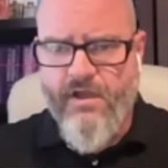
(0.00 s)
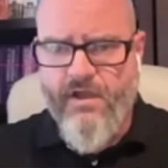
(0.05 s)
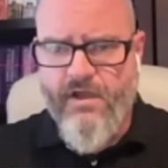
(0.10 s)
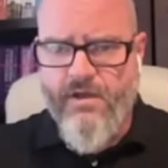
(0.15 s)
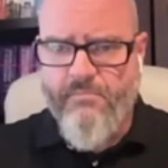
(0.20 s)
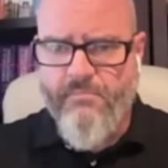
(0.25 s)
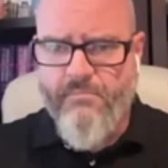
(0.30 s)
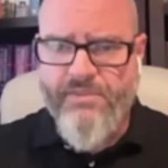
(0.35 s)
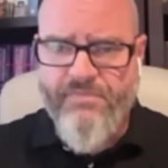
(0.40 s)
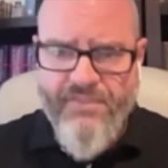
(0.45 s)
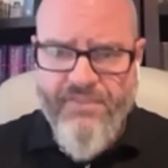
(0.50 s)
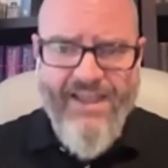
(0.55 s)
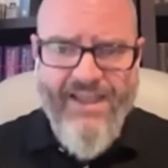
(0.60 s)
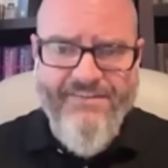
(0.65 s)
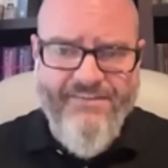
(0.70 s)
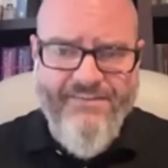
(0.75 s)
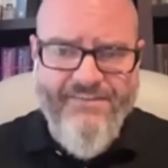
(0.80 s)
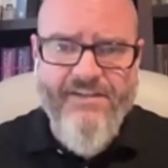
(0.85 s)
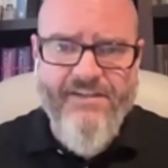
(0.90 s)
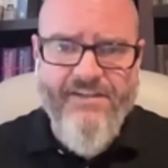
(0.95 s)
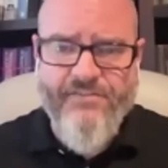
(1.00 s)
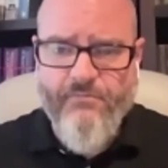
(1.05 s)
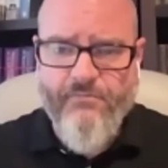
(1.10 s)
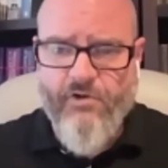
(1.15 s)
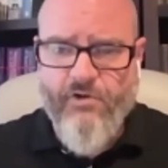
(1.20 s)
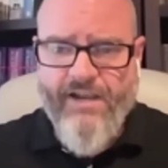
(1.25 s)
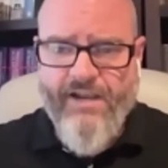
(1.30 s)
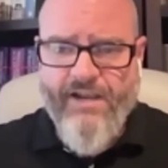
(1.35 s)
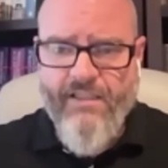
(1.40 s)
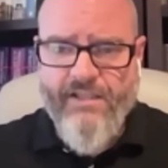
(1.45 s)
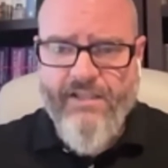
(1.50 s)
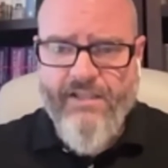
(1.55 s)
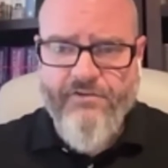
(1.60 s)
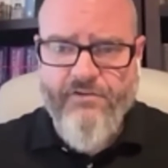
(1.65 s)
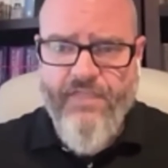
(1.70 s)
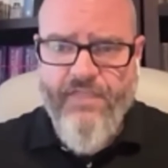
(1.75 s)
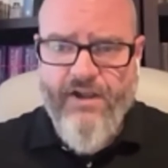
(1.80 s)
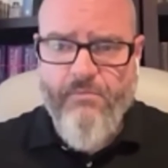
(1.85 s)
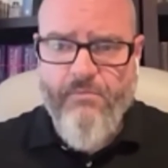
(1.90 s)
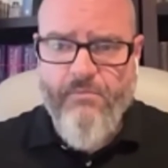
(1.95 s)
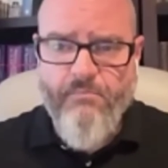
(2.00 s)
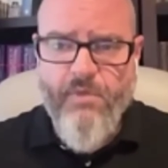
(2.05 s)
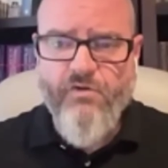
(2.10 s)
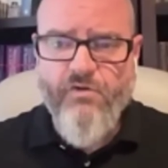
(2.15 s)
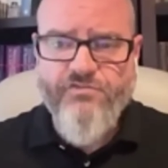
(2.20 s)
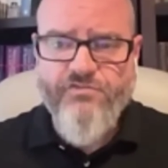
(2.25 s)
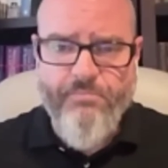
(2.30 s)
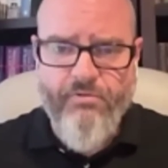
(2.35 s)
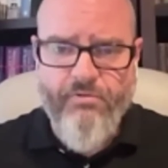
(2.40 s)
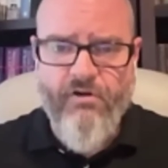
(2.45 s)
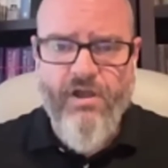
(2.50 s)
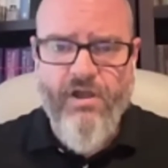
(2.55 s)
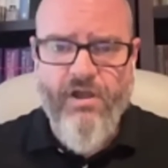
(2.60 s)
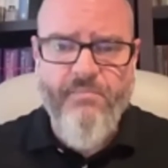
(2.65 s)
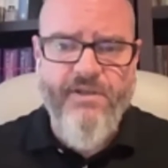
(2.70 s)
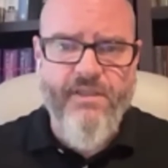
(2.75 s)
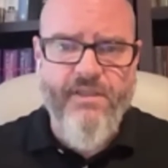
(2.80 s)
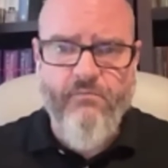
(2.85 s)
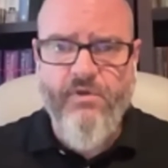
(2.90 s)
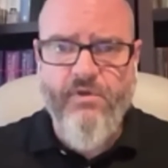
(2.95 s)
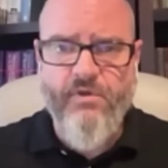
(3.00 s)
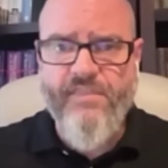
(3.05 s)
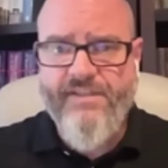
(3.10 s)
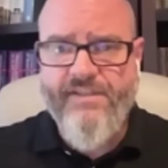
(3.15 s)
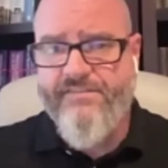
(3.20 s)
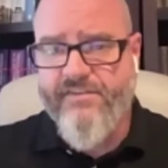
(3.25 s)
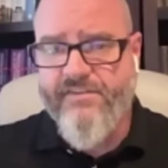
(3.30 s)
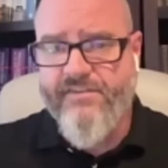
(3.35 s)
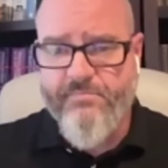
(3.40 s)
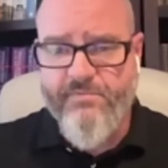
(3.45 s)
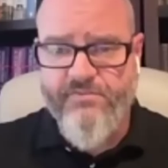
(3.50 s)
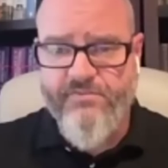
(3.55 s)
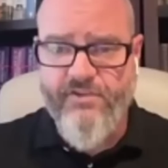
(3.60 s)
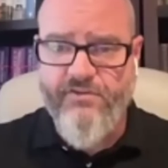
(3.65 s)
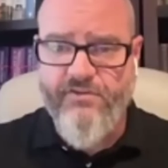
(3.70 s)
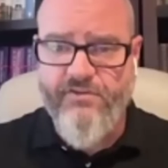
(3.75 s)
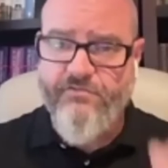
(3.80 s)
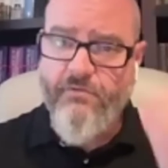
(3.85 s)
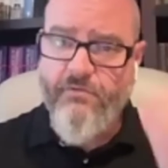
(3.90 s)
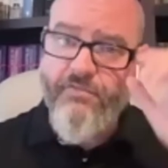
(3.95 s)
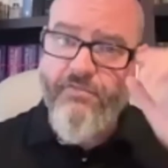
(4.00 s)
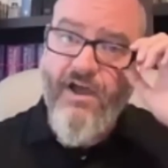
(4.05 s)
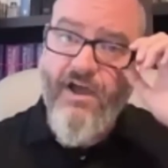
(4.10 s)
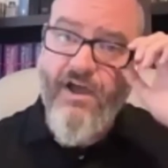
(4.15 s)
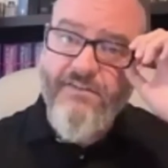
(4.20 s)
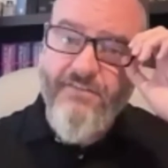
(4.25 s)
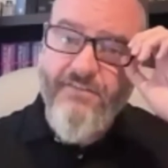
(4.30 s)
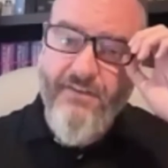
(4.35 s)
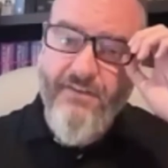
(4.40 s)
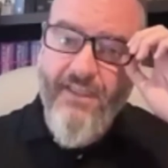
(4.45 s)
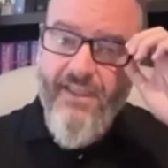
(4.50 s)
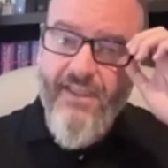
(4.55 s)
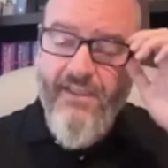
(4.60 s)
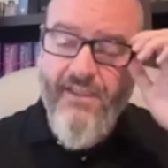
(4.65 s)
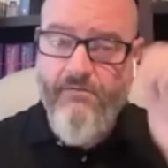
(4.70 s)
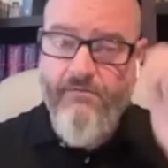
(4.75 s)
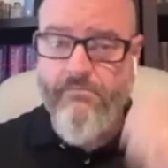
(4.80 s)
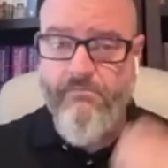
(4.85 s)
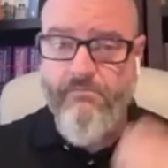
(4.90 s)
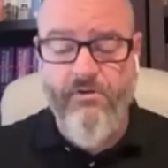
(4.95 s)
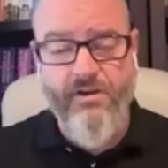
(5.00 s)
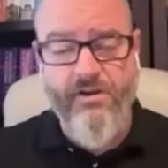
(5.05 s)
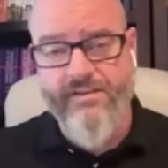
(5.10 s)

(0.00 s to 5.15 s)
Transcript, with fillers: Um, but the ideas that we're analyzing that are most prominent within dispensational thought today,